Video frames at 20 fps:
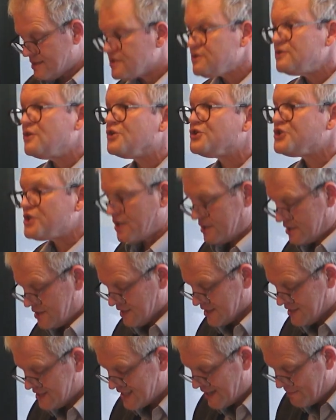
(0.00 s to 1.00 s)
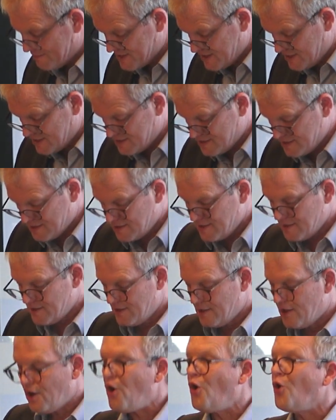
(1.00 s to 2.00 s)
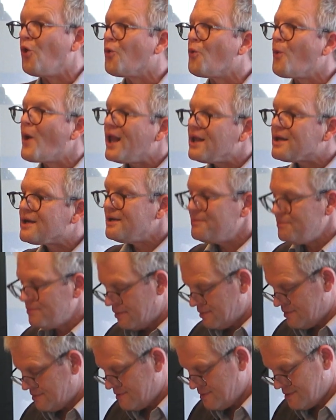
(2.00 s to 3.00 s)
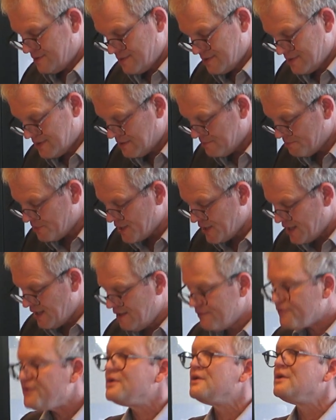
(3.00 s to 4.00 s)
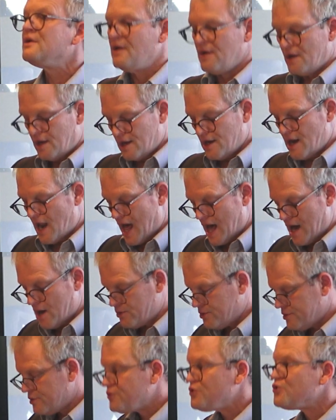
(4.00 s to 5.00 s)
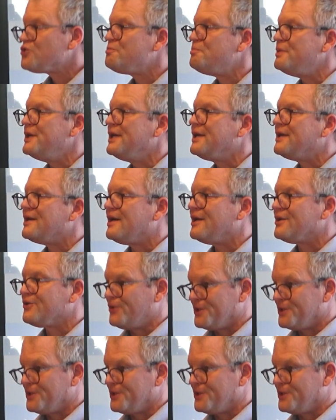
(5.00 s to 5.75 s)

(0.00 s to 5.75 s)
is not just accepted or welcome, but even allowed to speak and